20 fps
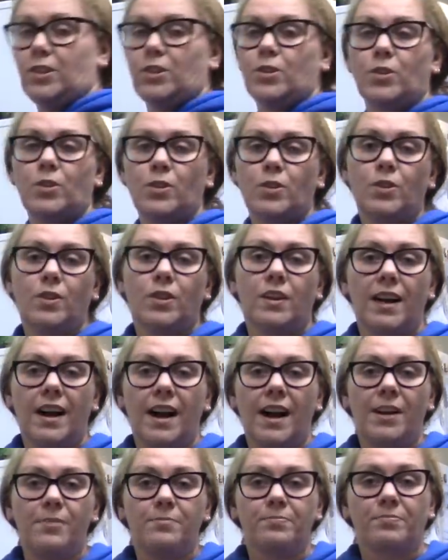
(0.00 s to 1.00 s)
or
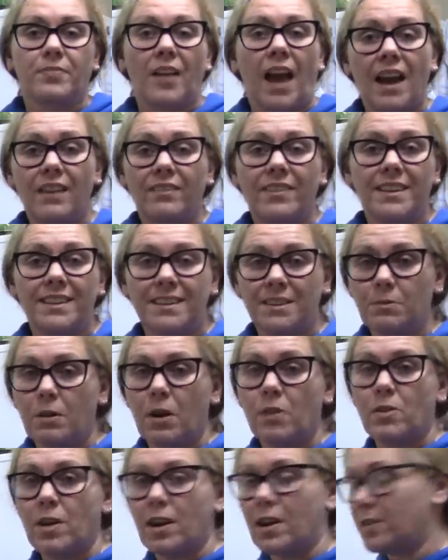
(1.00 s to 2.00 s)
have it
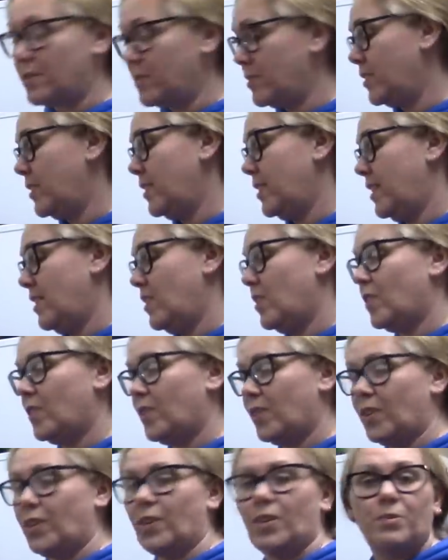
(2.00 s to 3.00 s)
tomorrow,
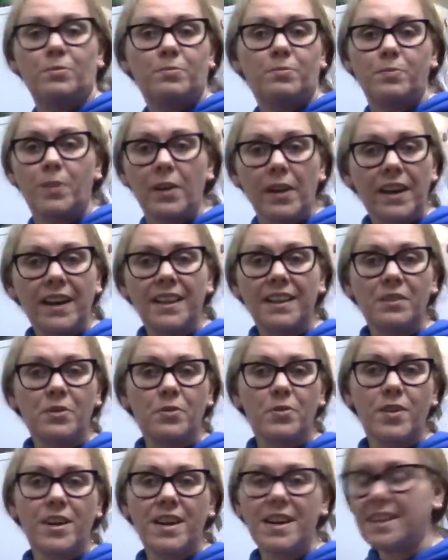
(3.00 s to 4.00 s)
or put it in the
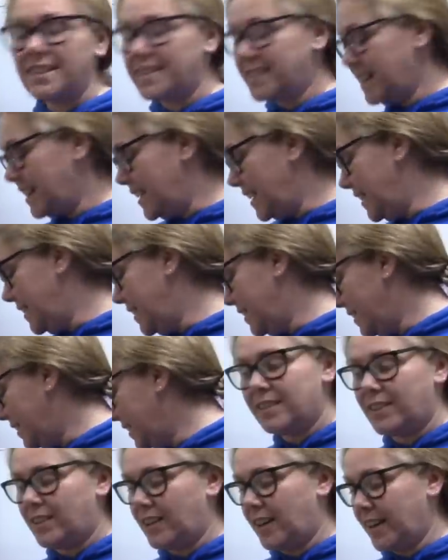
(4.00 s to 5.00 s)
freezer.
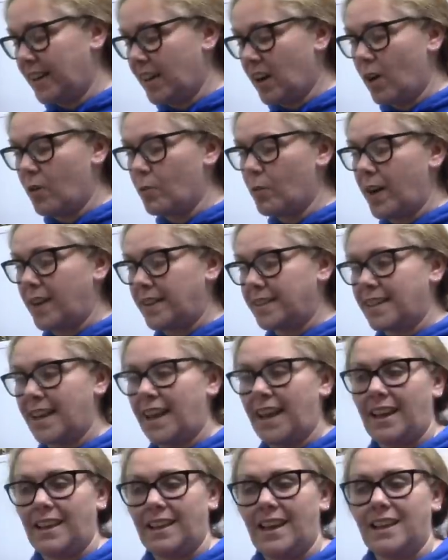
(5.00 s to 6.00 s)
Oh, I can't wait to
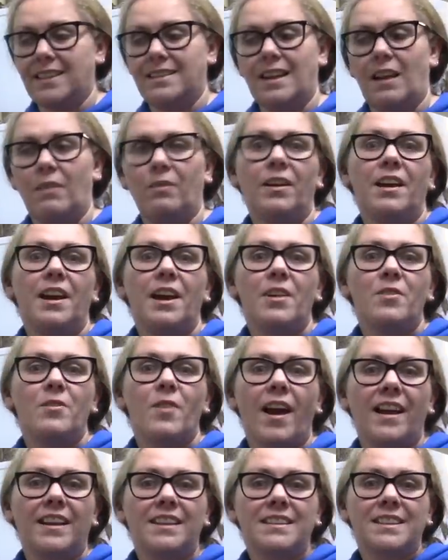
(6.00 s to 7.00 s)
eat this now.
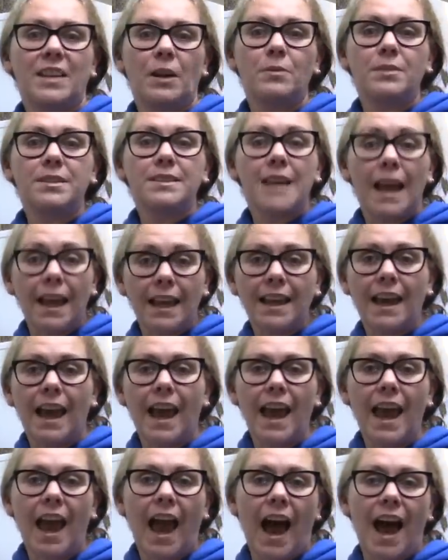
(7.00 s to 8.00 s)
Right, so take
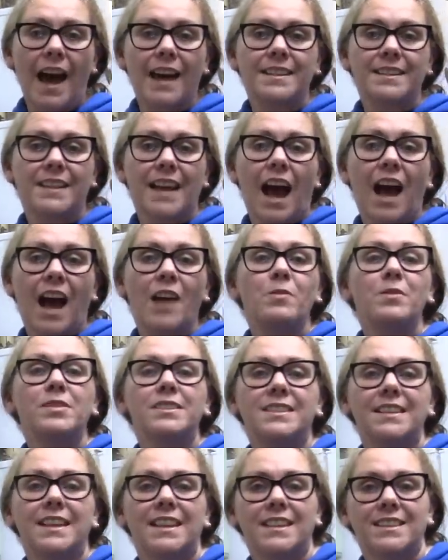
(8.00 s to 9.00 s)
care, and I will
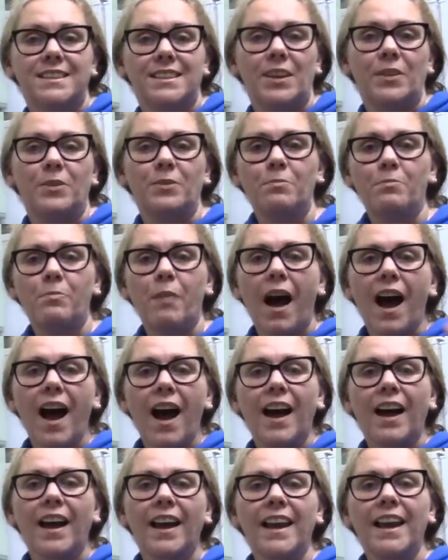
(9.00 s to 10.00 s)
see you soon.
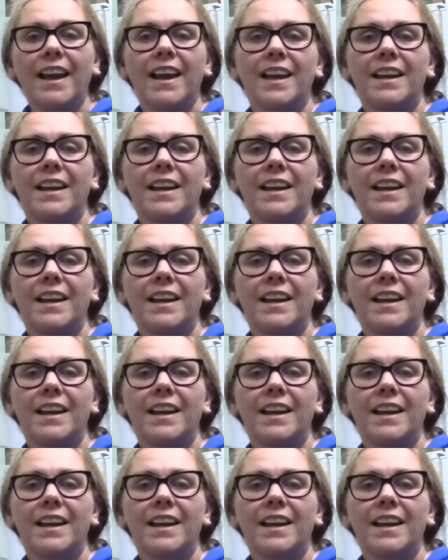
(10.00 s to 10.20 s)
Bye.